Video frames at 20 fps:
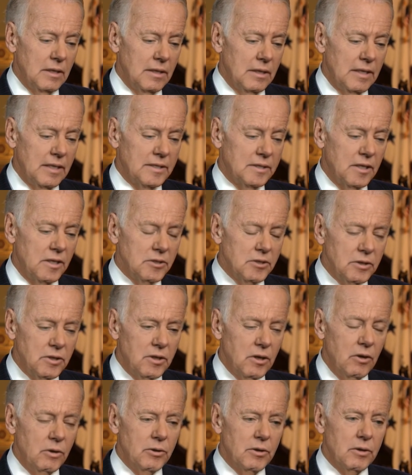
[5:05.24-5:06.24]
it doesn't
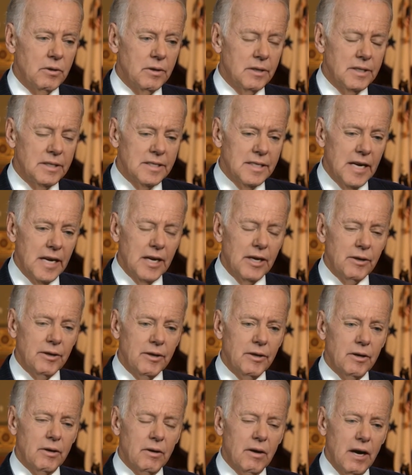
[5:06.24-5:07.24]
go to her
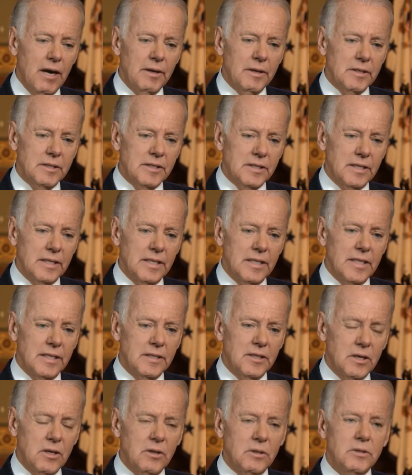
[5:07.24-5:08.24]
integrity or honesty,
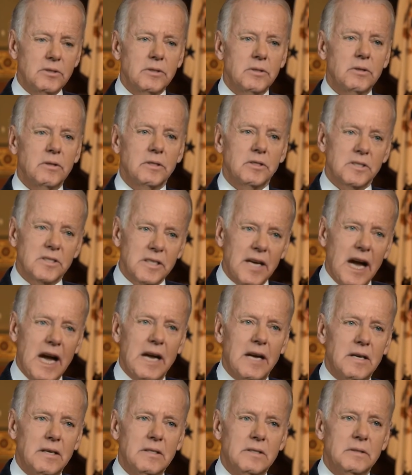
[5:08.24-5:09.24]
it goes to her
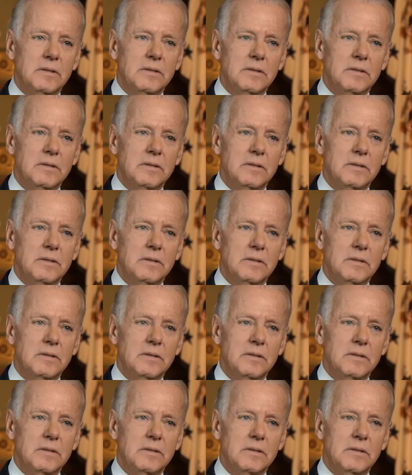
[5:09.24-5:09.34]
style.